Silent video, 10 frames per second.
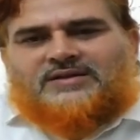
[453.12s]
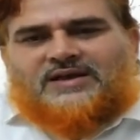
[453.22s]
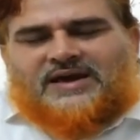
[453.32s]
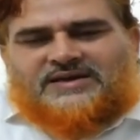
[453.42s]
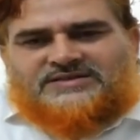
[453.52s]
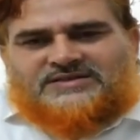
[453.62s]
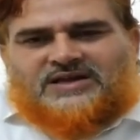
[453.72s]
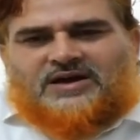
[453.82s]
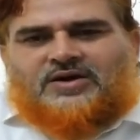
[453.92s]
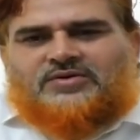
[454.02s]
the
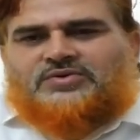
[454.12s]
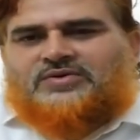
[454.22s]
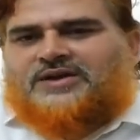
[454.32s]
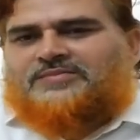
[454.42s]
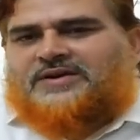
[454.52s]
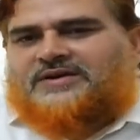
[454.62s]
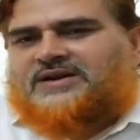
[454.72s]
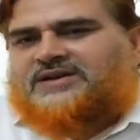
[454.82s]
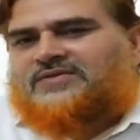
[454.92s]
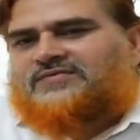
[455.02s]
hygiene, how you can
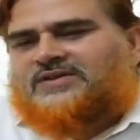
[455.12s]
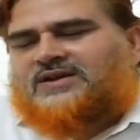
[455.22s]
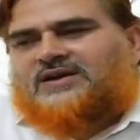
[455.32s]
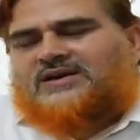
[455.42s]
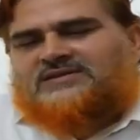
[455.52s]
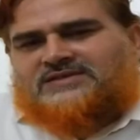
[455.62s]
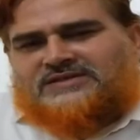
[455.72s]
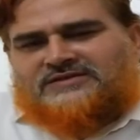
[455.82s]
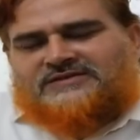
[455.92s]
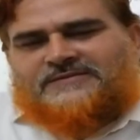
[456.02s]
maintain the physical
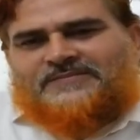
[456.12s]
distance,